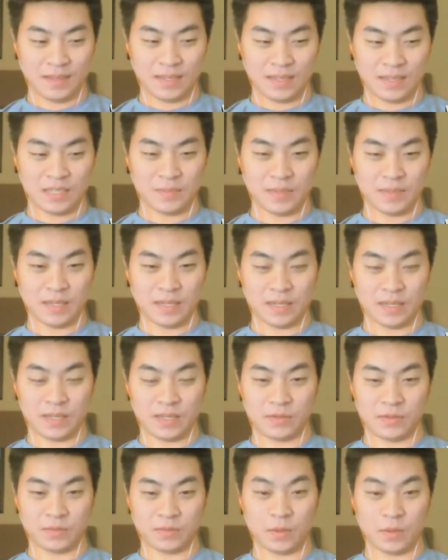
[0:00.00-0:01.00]
being
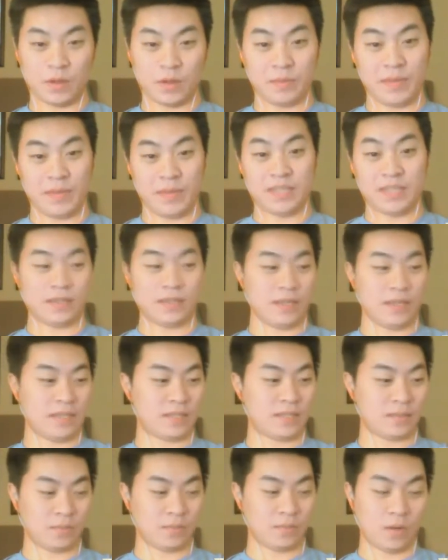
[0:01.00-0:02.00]
accused. Well, basically
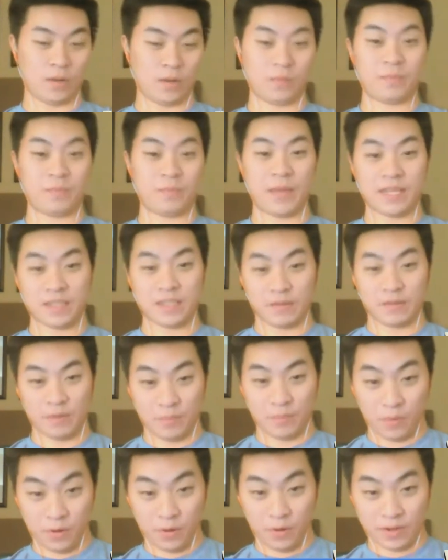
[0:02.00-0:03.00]
based on
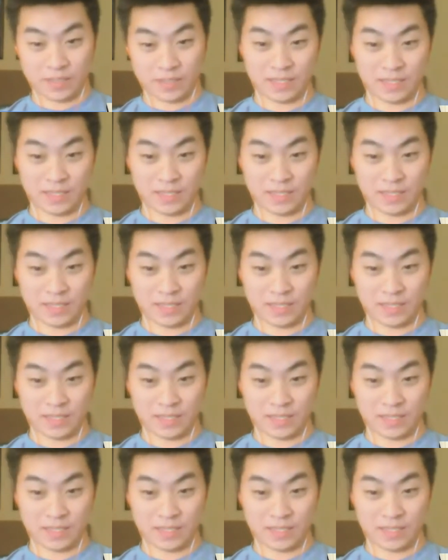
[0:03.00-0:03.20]
reports, his